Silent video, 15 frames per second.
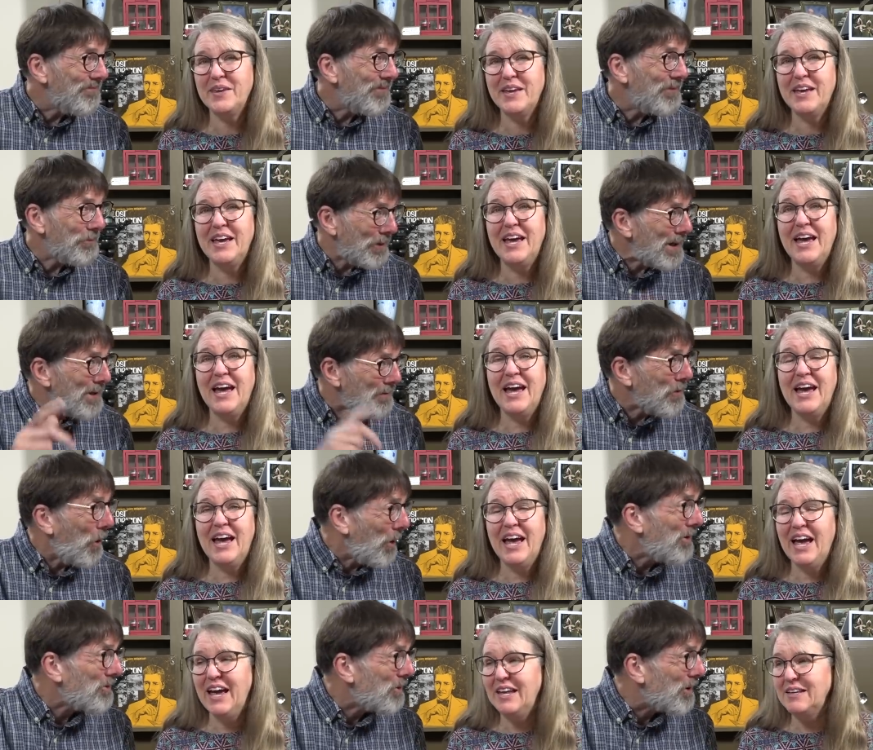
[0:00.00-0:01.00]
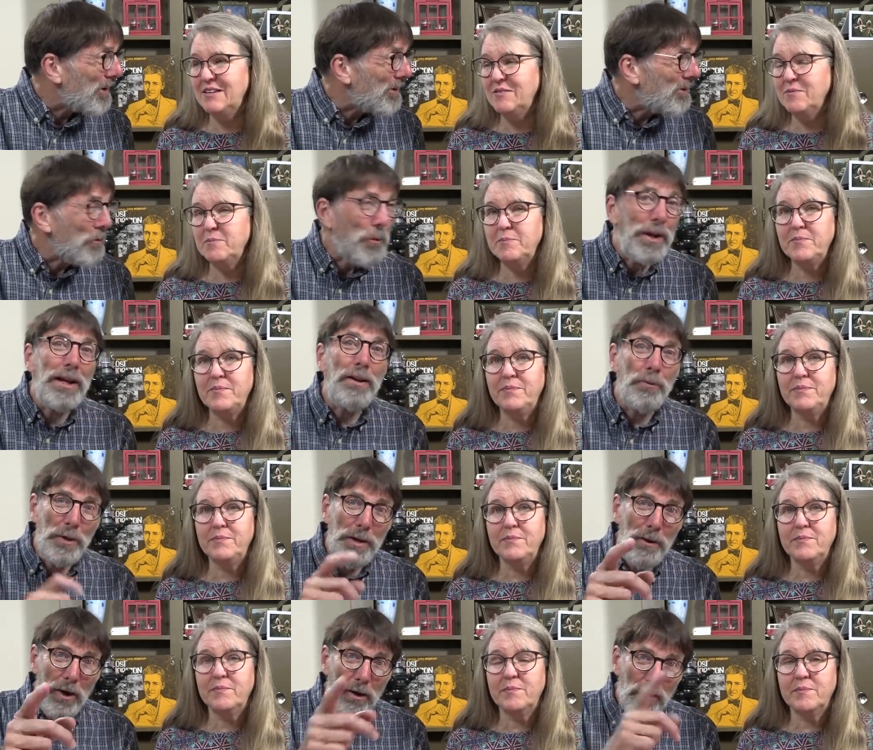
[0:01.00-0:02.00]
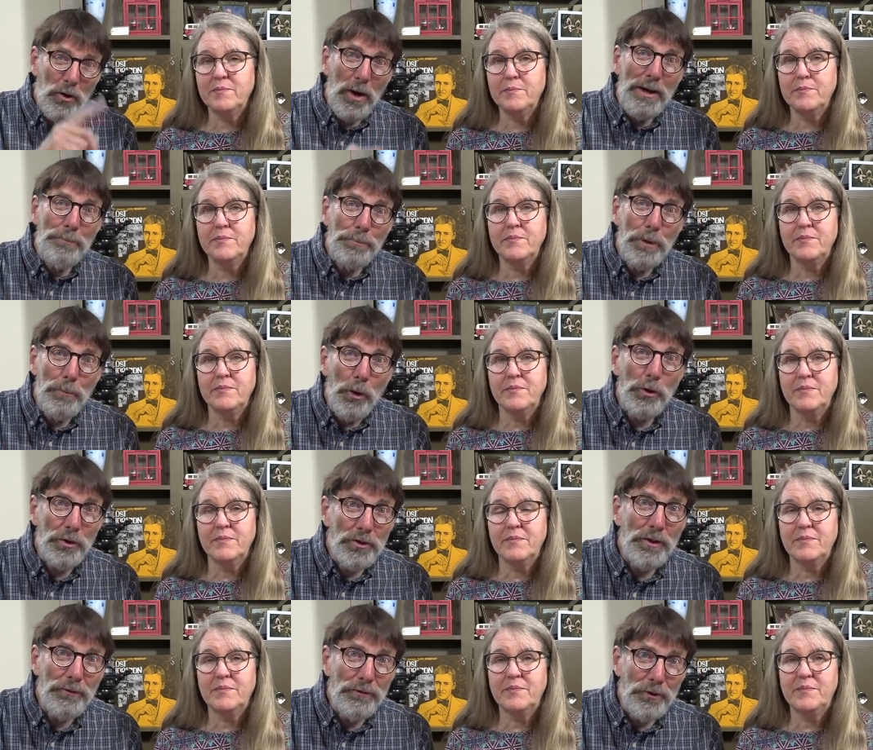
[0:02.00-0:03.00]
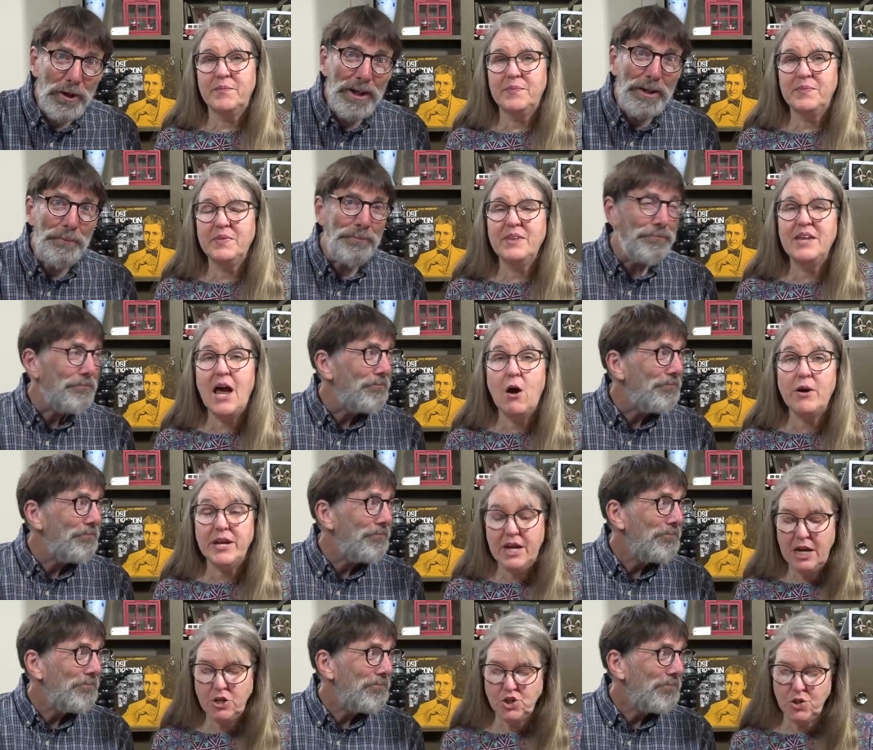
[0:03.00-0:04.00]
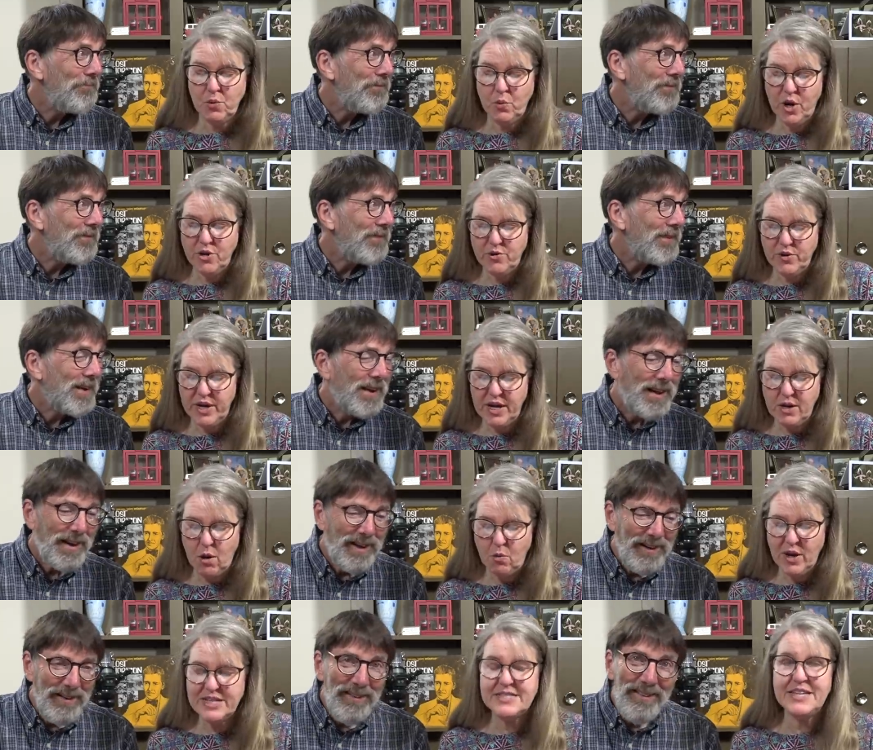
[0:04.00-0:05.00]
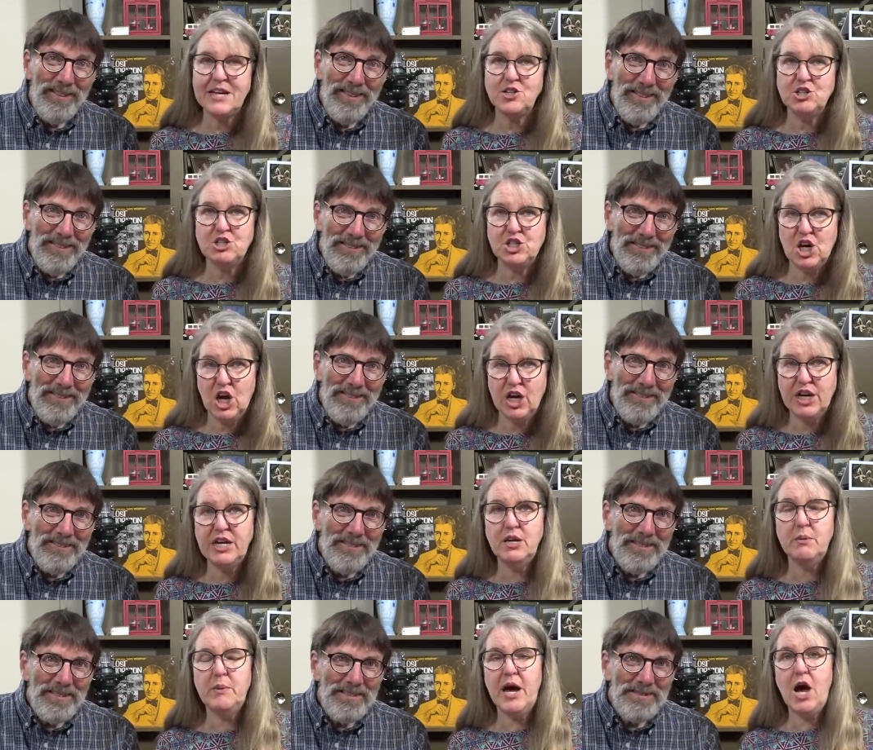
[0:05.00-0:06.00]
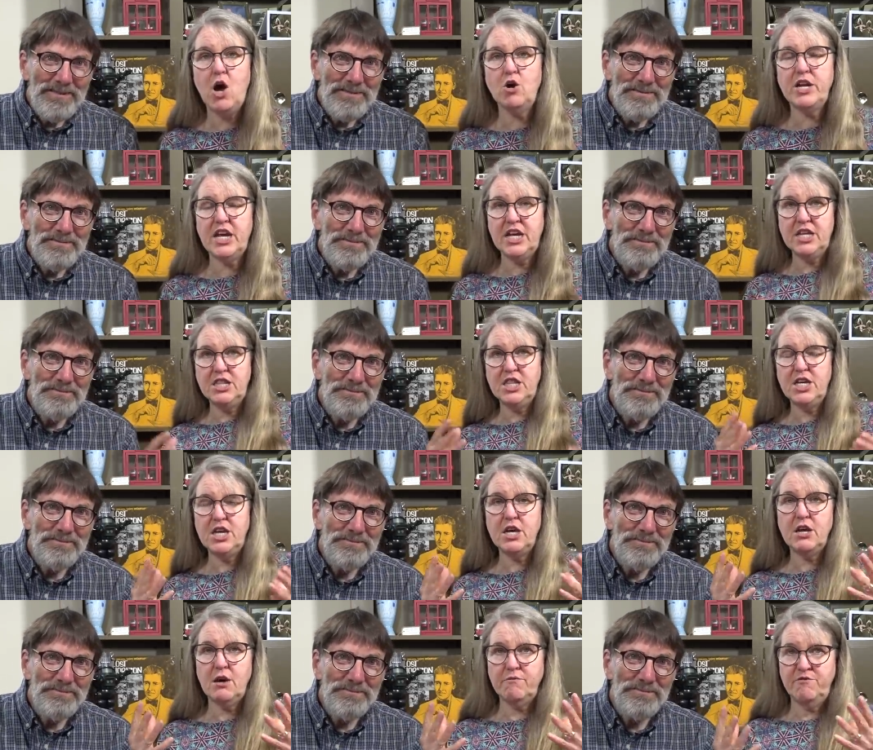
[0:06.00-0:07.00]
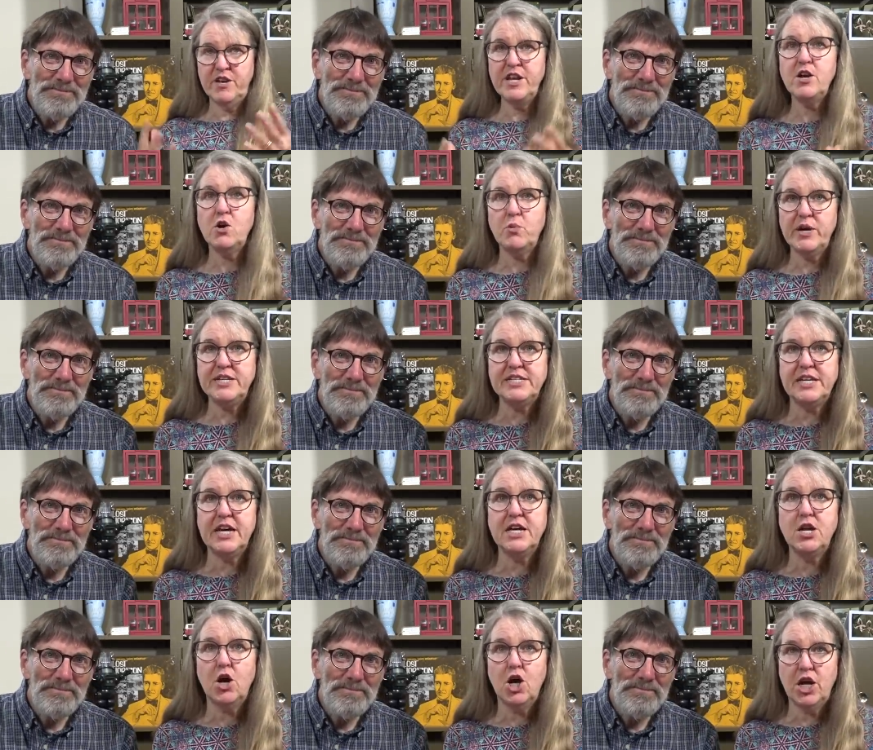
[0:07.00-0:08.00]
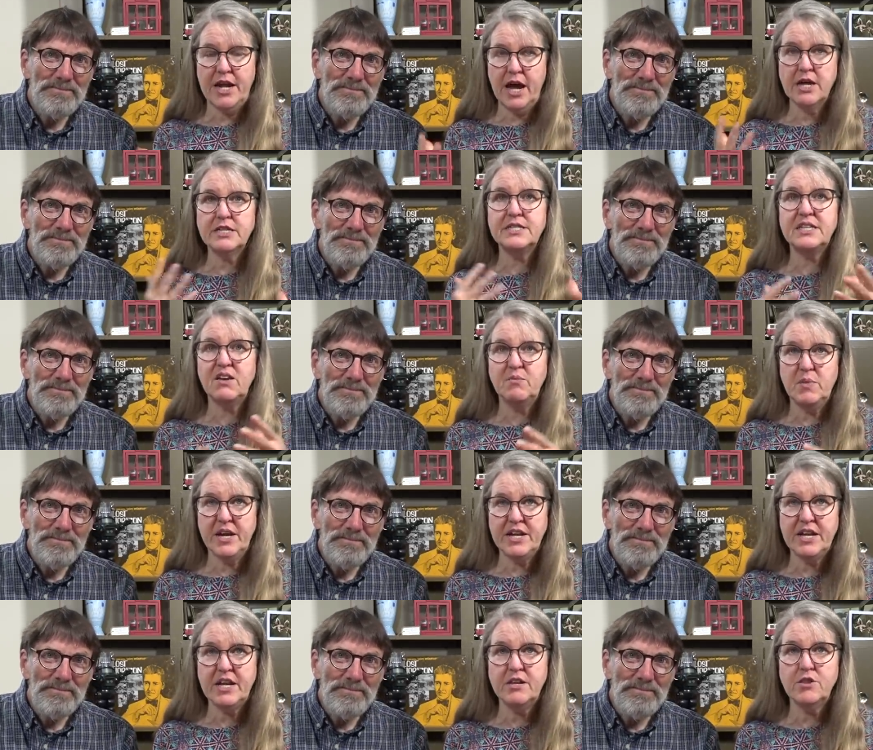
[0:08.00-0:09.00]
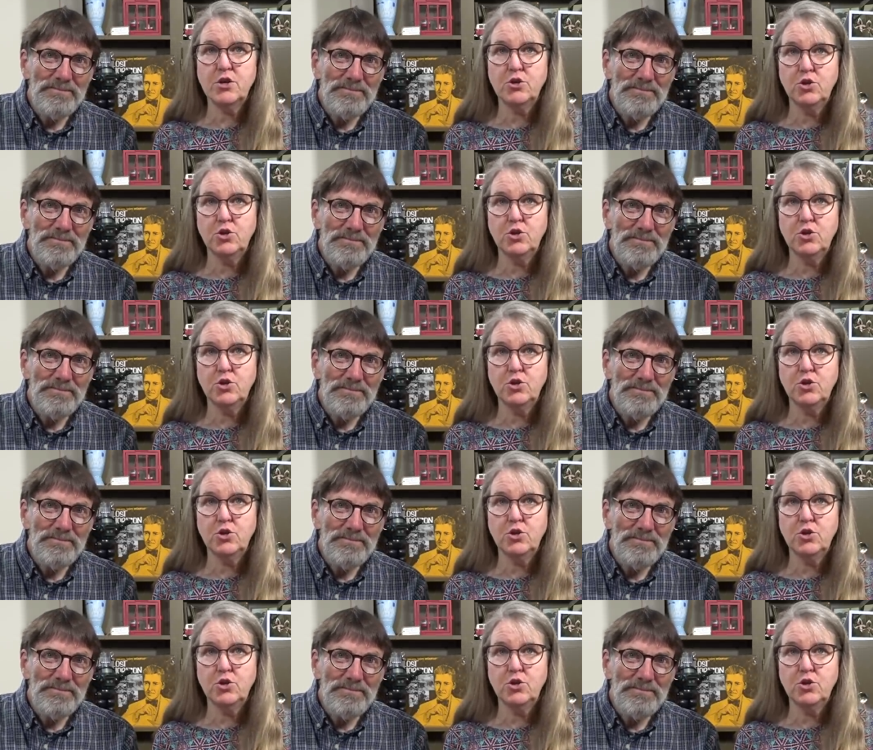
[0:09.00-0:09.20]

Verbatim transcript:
Speaker 1: Free is always good. We are great promoters of free.
Speaker 2: Now, in case you're wondering what Sage is talking about, in the video we did on how to save money in the